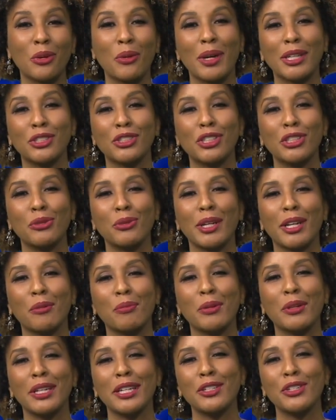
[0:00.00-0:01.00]
is the question
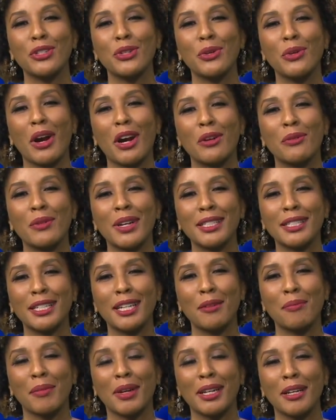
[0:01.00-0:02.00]
we are putting to our
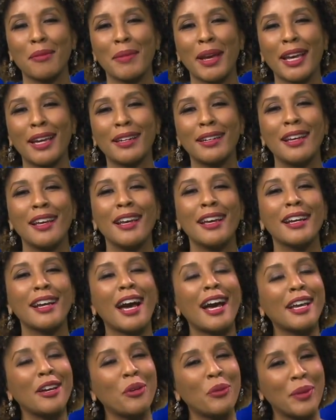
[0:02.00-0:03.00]
resident money man,
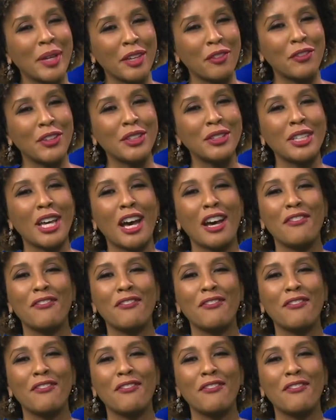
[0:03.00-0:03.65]
Kyle Winkfield